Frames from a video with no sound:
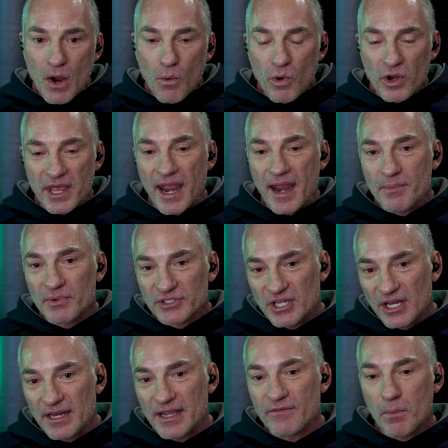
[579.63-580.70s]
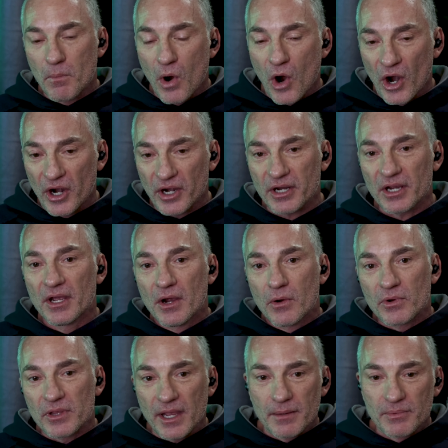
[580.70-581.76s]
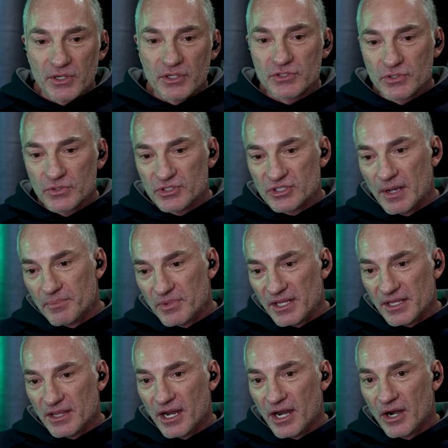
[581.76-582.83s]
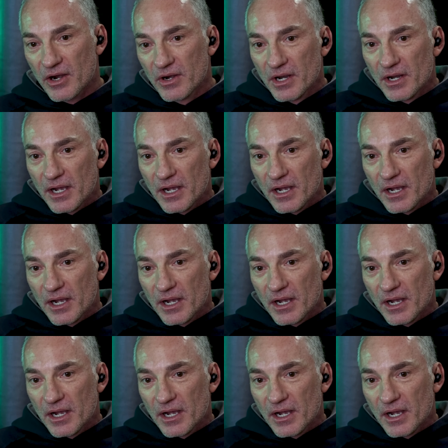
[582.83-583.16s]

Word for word: Were they able to leave a mark? Were they able to do something there?